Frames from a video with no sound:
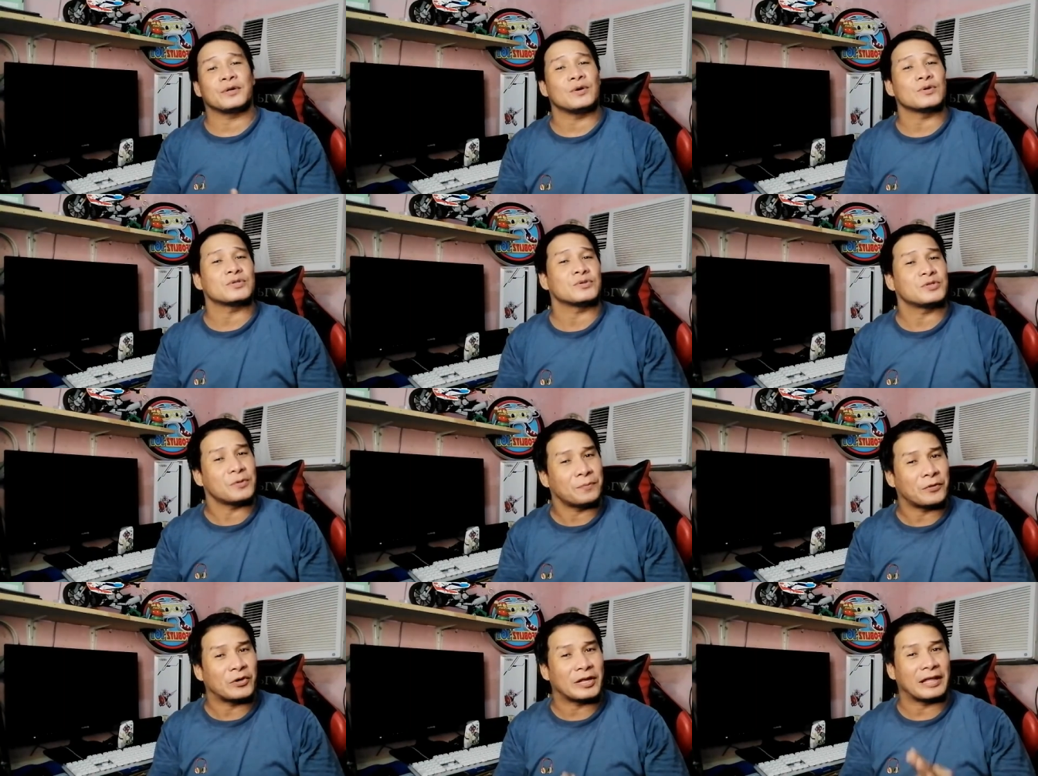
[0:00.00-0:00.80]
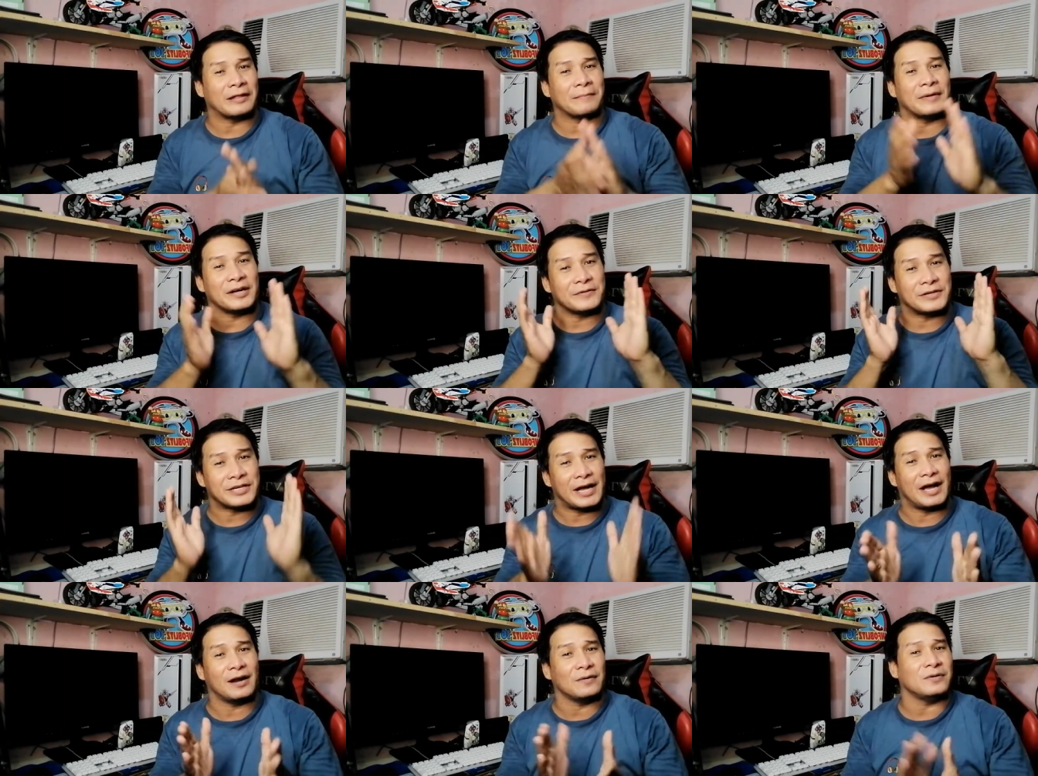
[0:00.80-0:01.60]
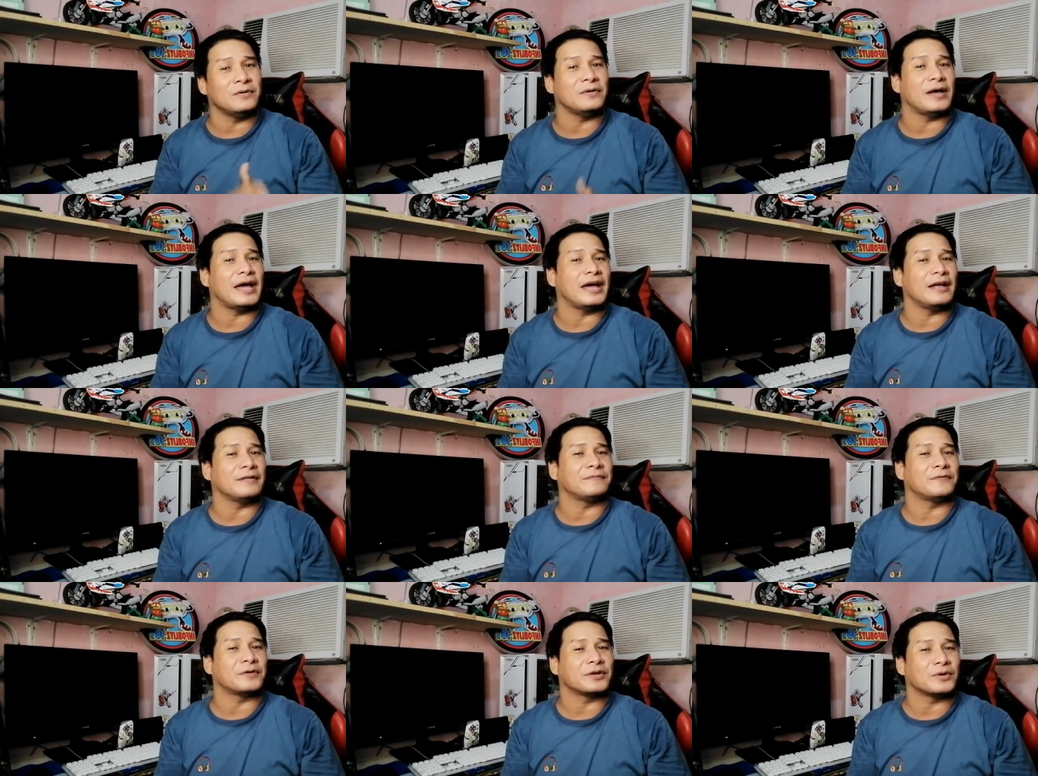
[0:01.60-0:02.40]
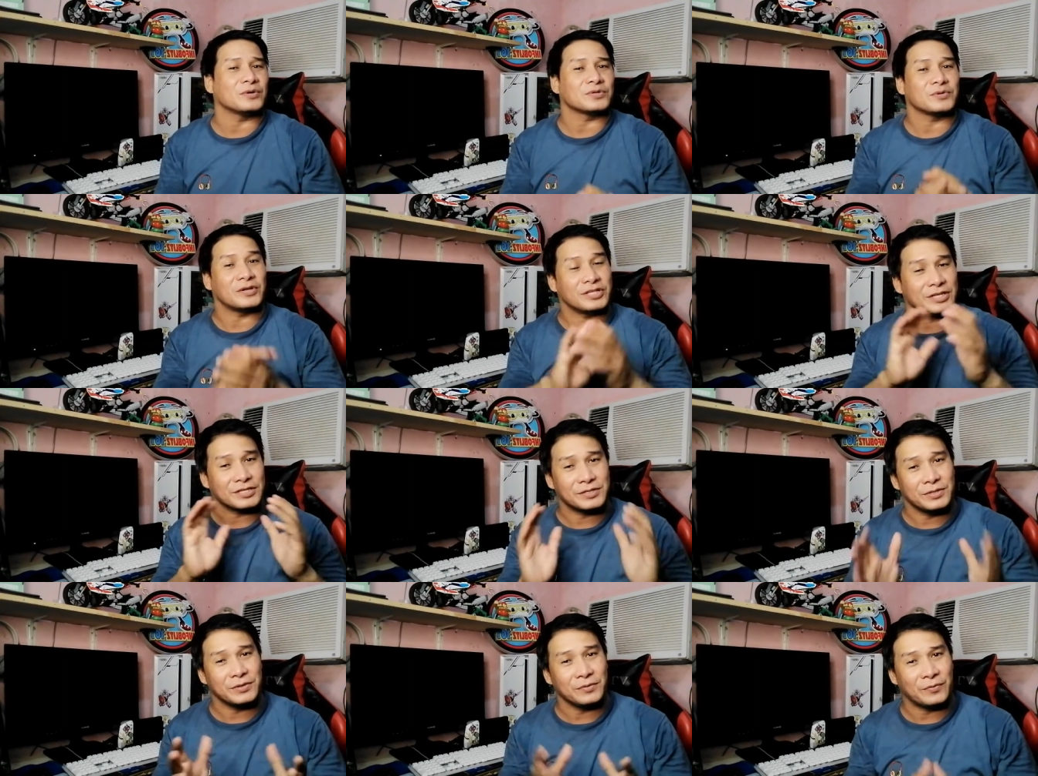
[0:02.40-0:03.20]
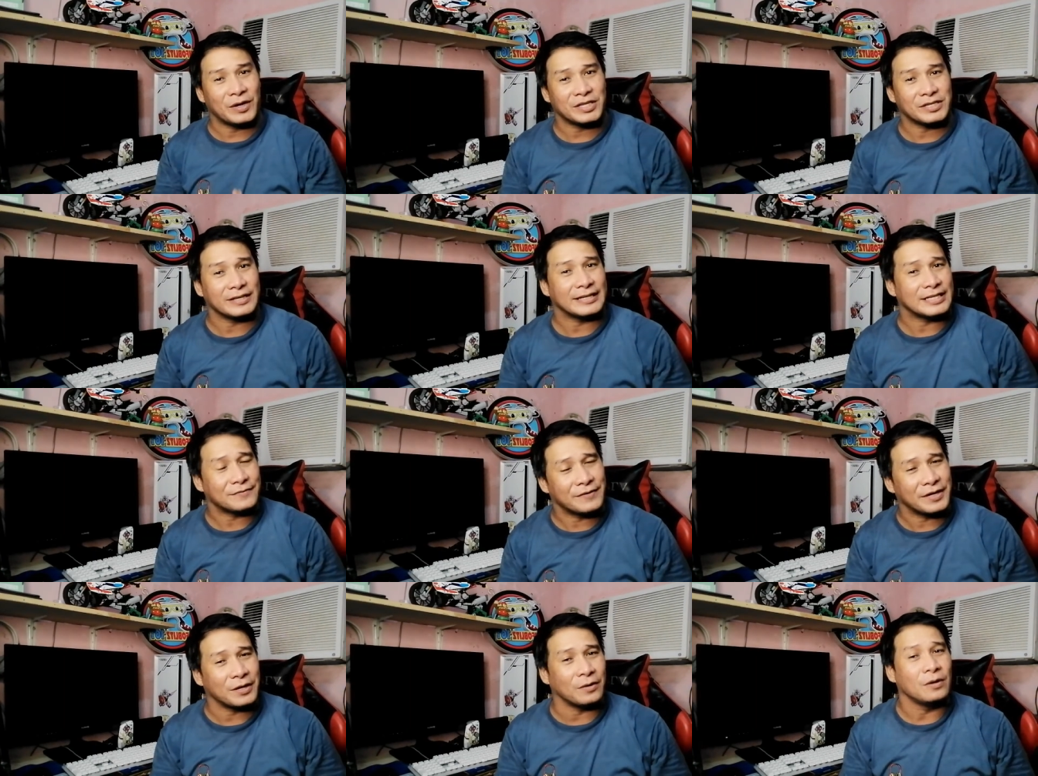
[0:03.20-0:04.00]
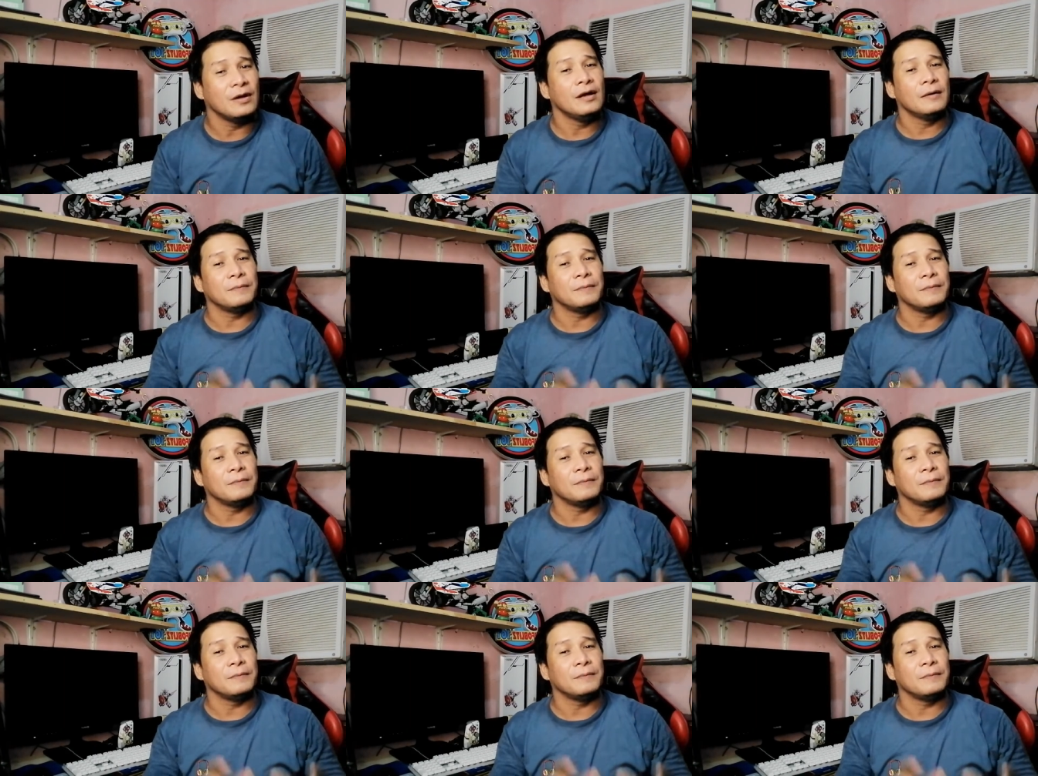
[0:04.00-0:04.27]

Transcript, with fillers: those who supported my channel and for those who are just new watching this video,